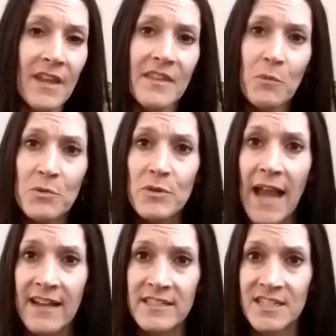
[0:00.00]
that we're
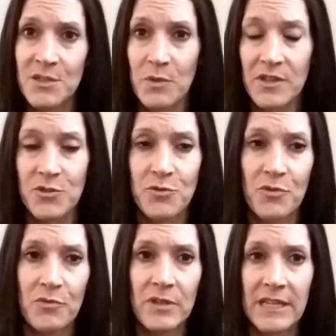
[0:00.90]
reacting to what the
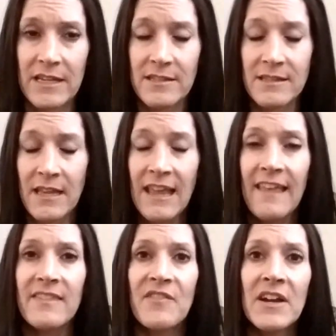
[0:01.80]
truth really is.
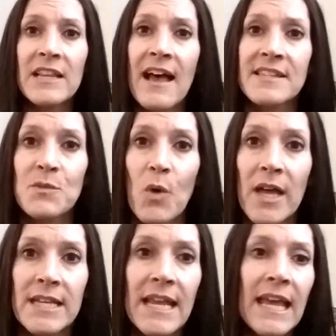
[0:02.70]
The very last
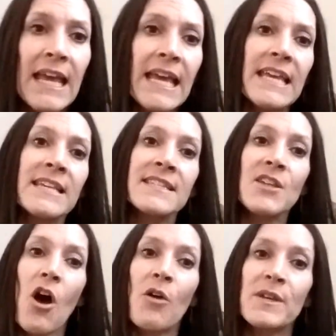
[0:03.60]
one is
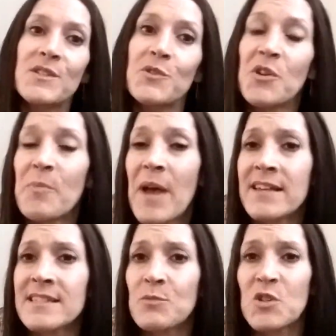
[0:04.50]
to always do your
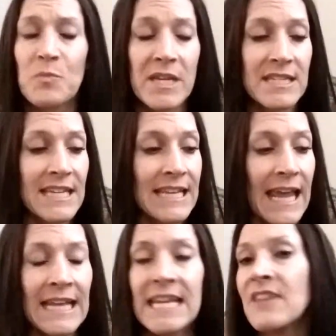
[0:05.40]
best, which means in
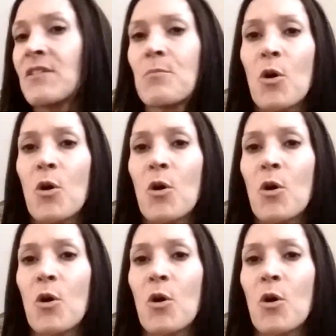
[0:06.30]
any given